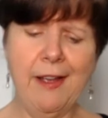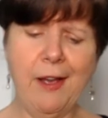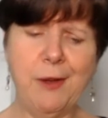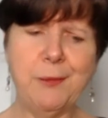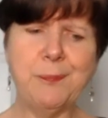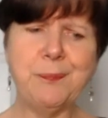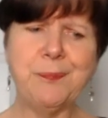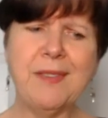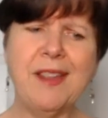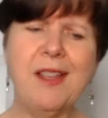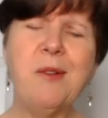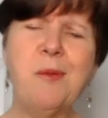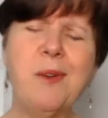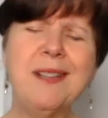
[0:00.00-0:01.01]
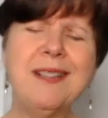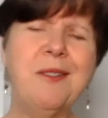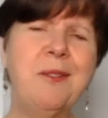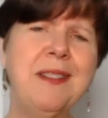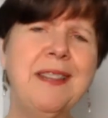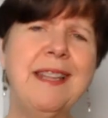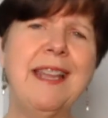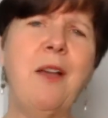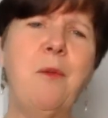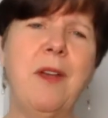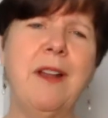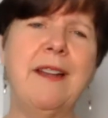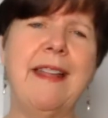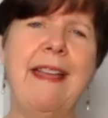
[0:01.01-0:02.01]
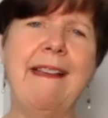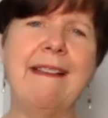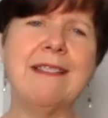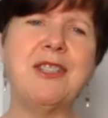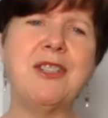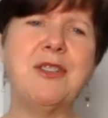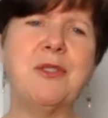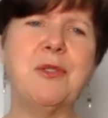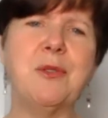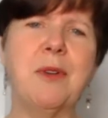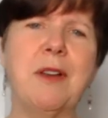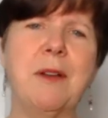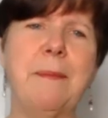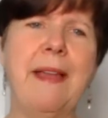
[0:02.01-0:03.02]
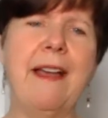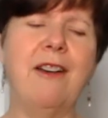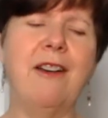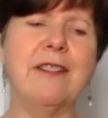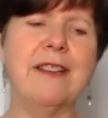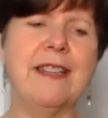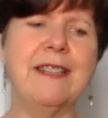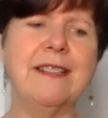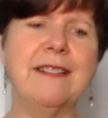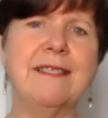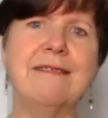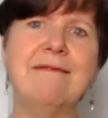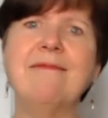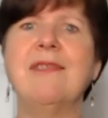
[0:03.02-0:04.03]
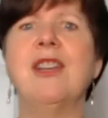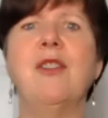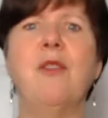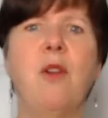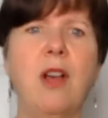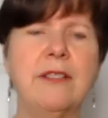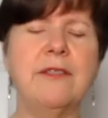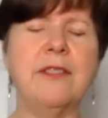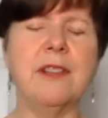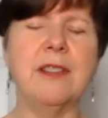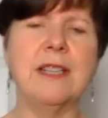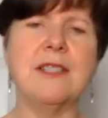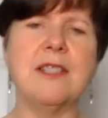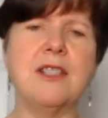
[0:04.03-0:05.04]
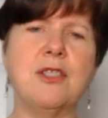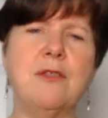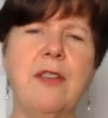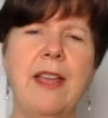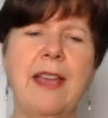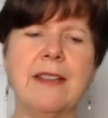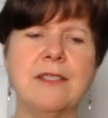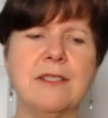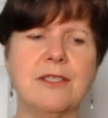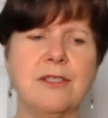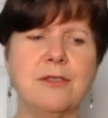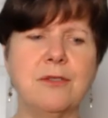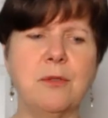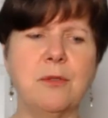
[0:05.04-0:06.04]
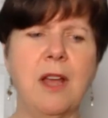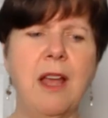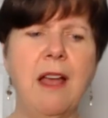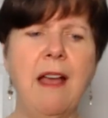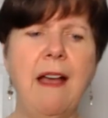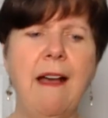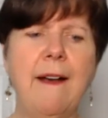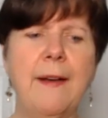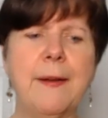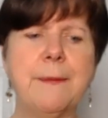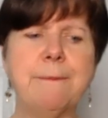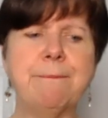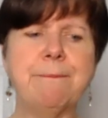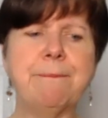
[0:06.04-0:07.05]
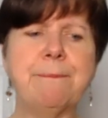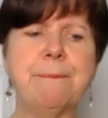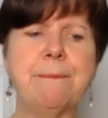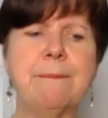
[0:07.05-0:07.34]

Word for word: Um, one, one thing I wanted to ask you about in, you know, all of the things that you've had to do, um,